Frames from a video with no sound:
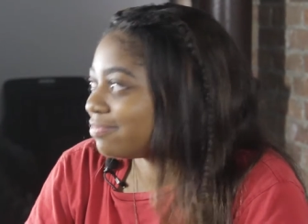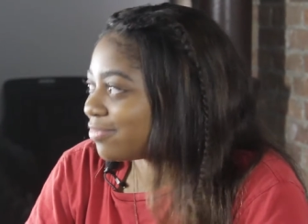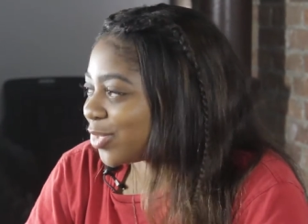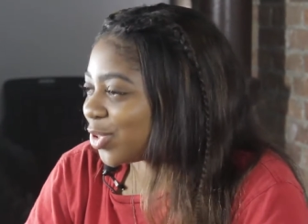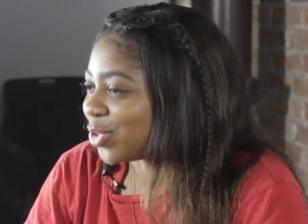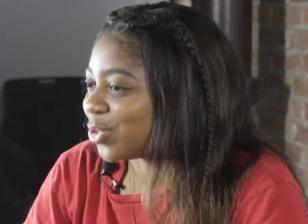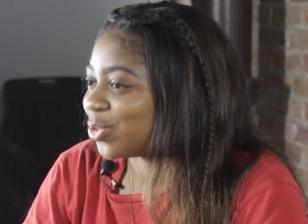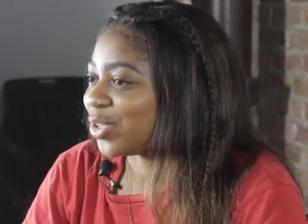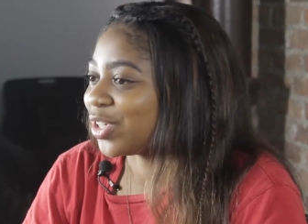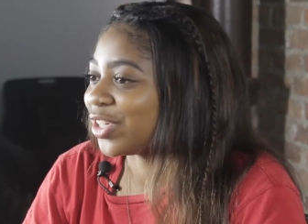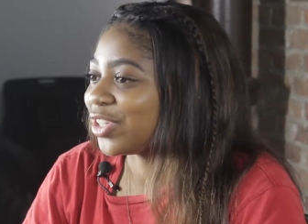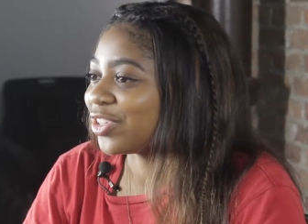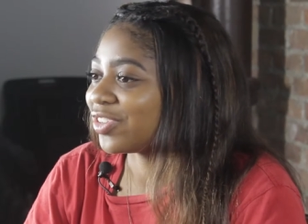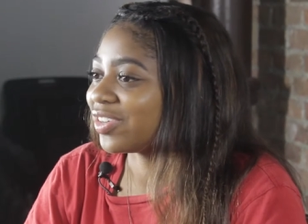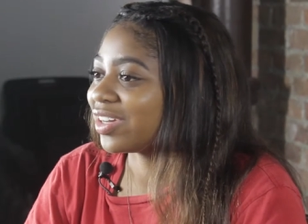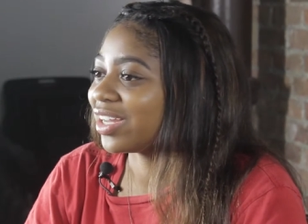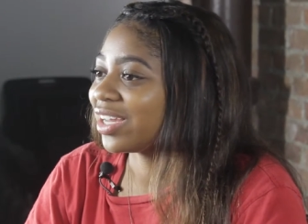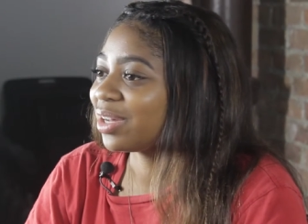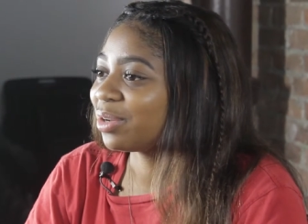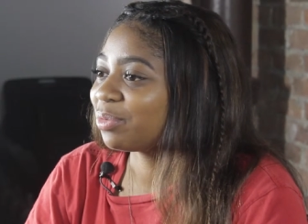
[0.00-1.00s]
you here
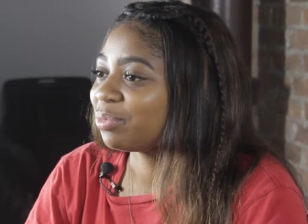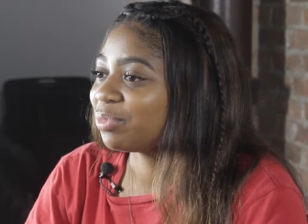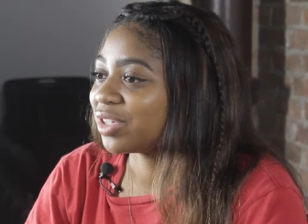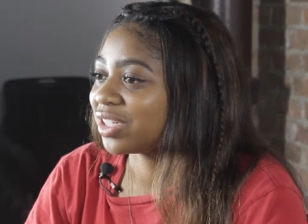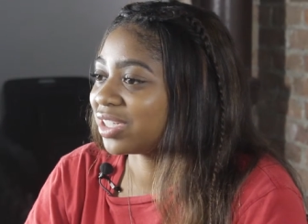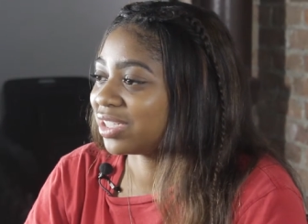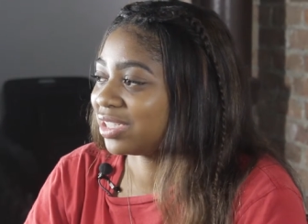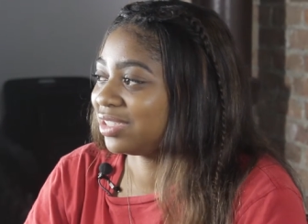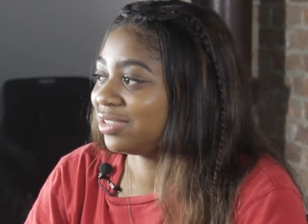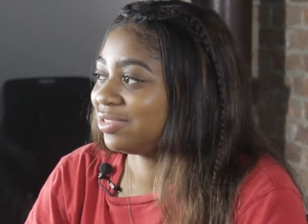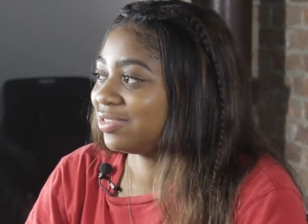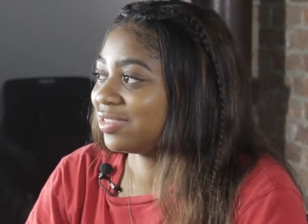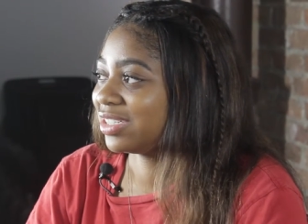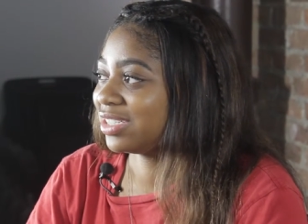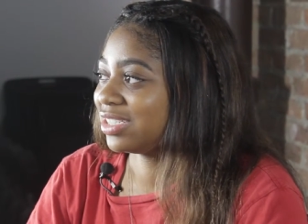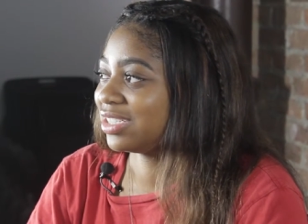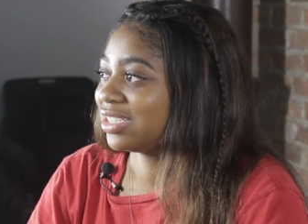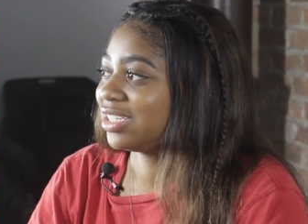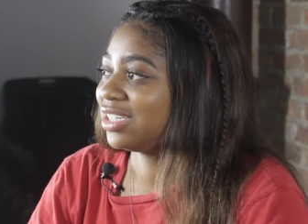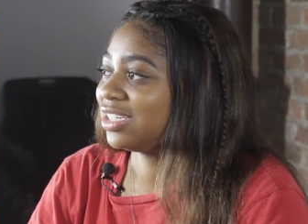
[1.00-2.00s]
now, but you
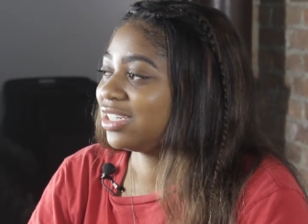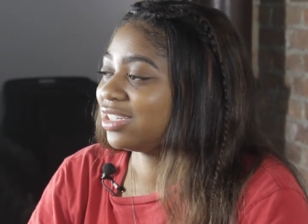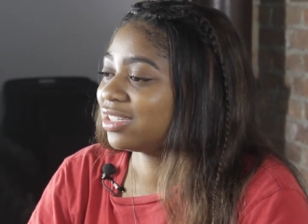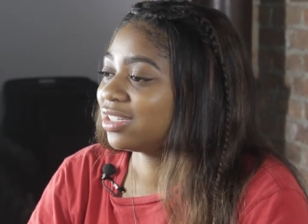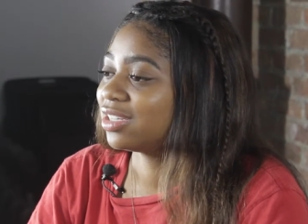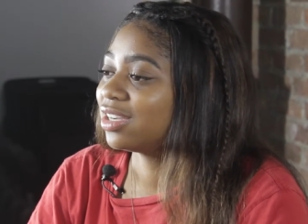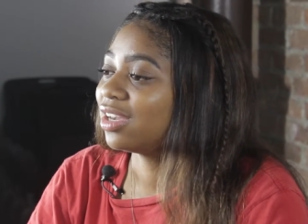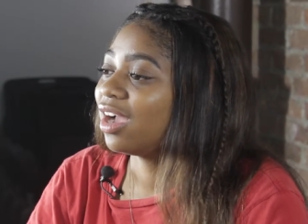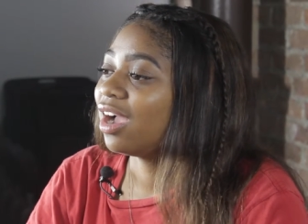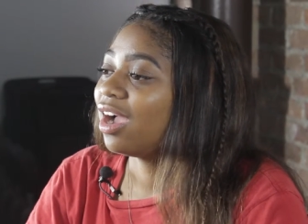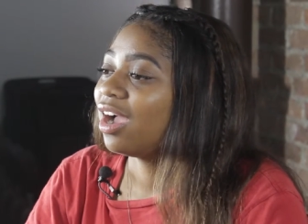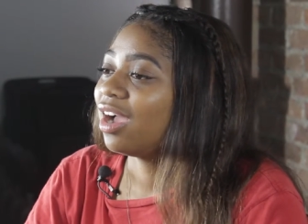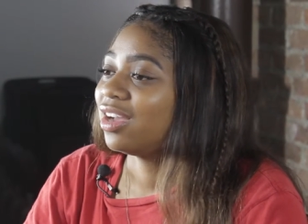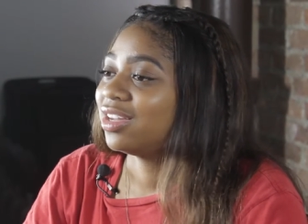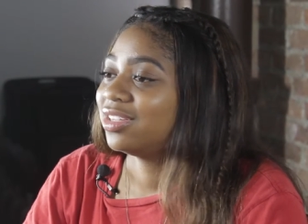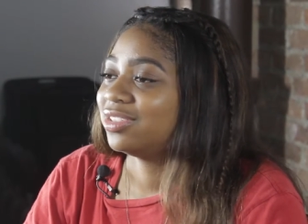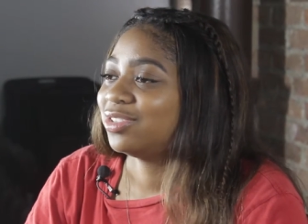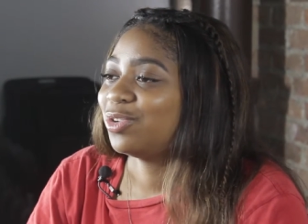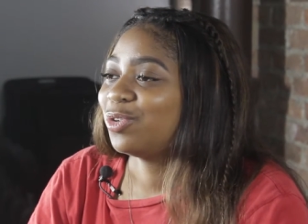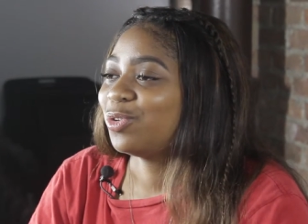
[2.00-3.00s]
wasn't here
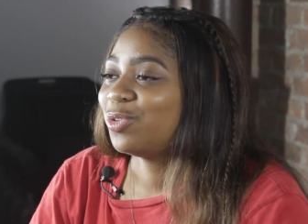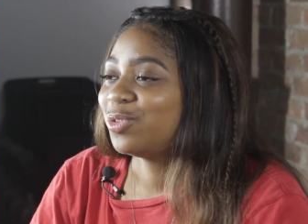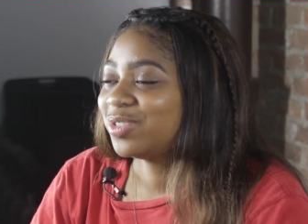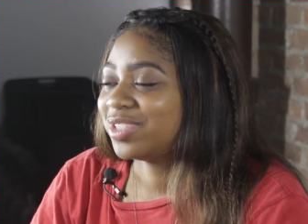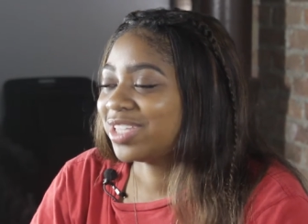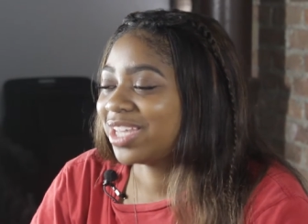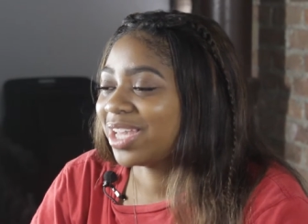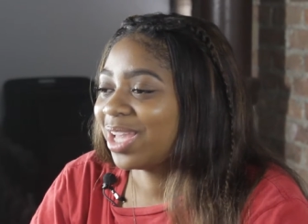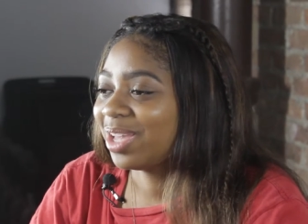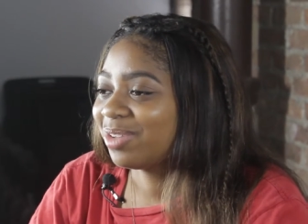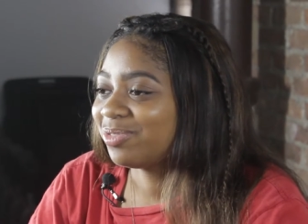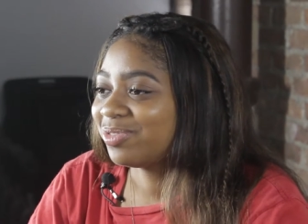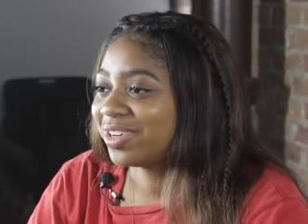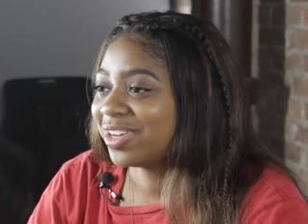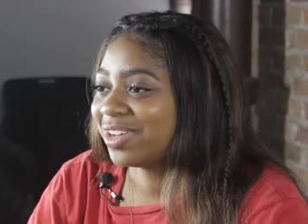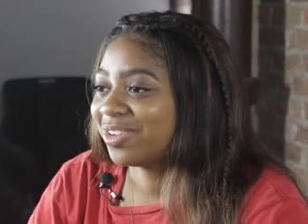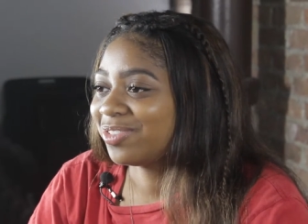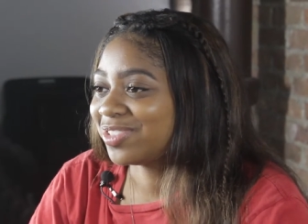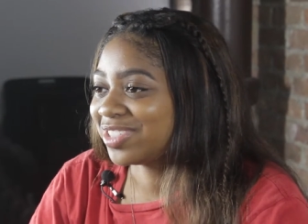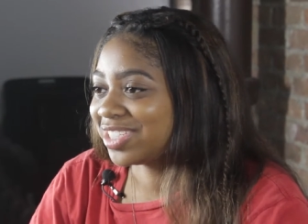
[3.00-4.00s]
the whole time when
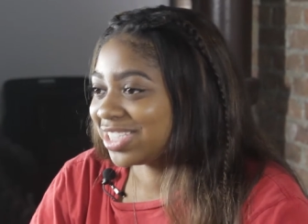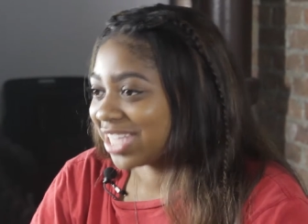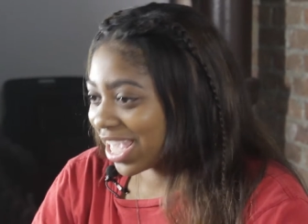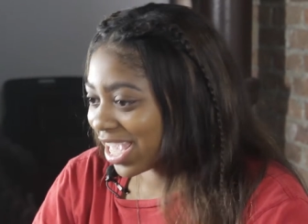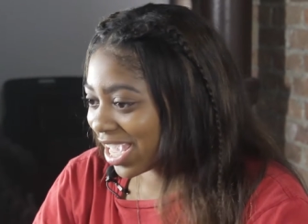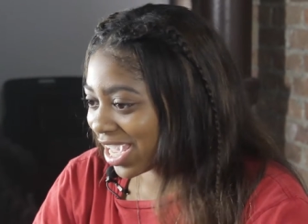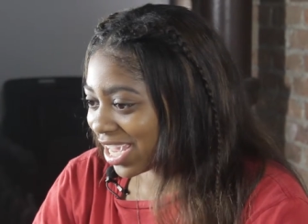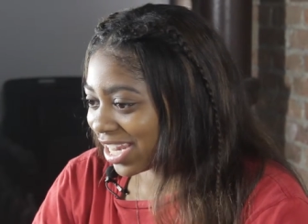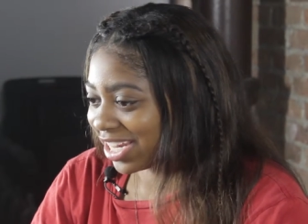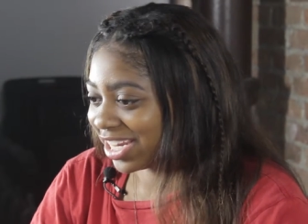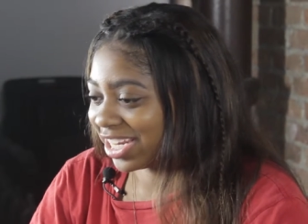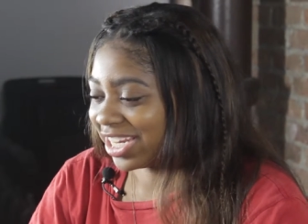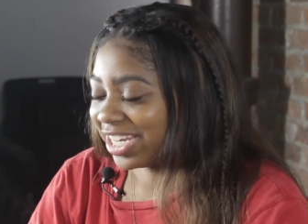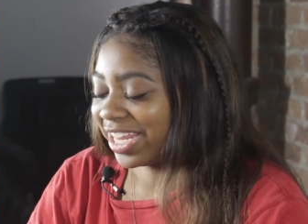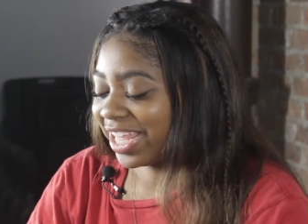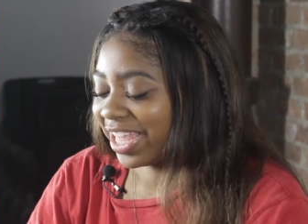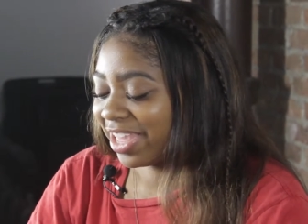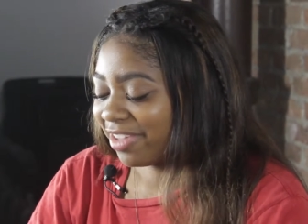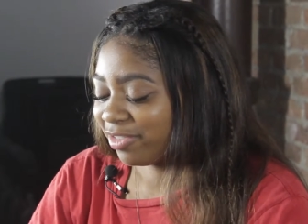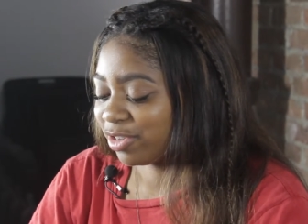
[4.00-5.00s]
I was sad and I didn't
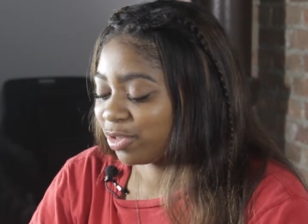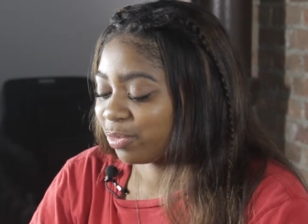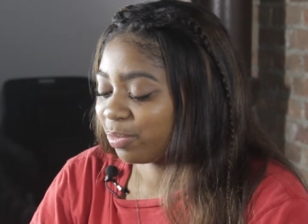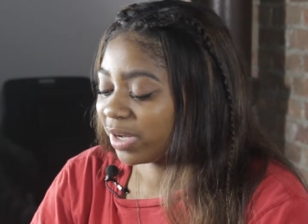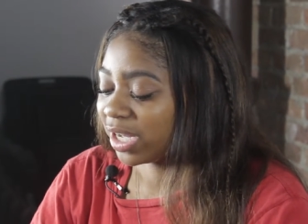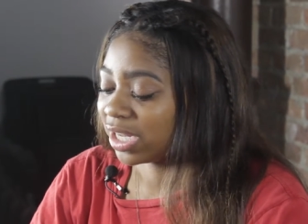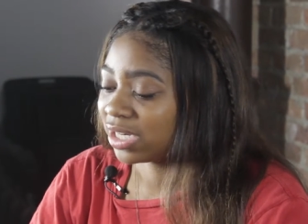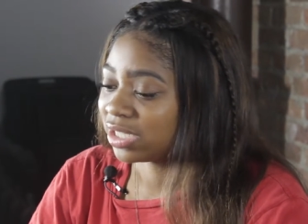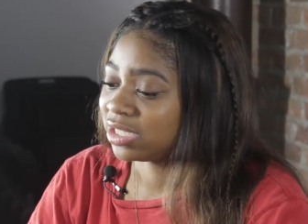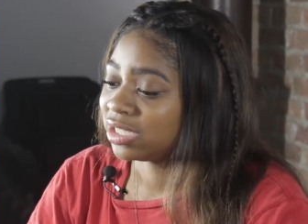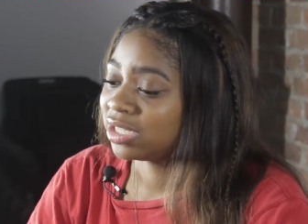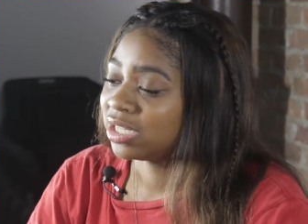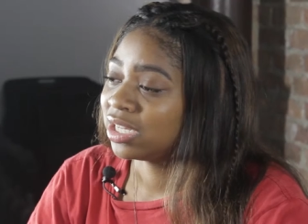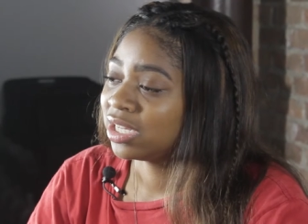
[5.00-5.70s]
have nobody.